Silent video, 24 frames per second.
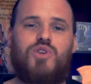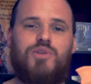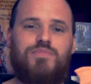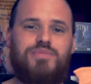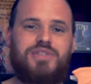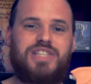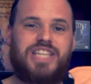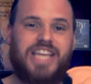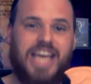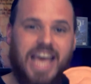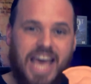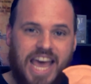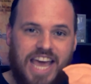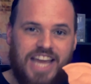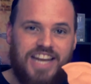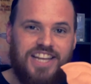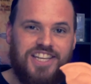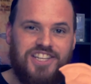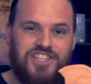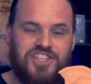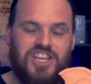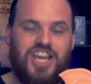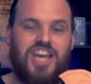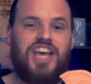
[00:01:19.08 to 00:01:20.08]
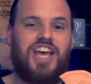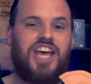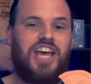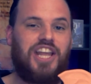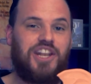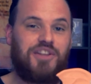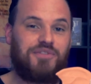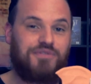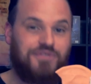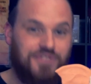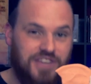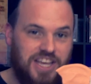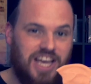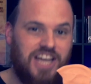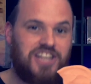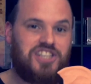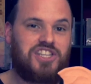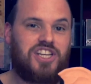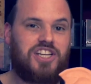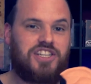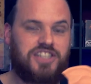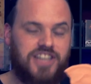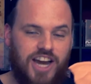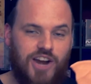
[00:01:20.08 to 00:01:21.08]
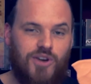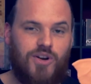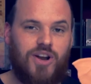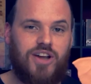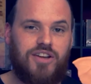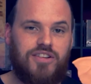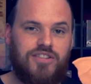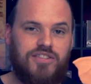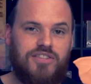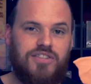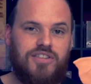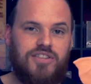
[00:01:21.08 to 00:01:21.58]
I grew up in the 80s in the VHS era.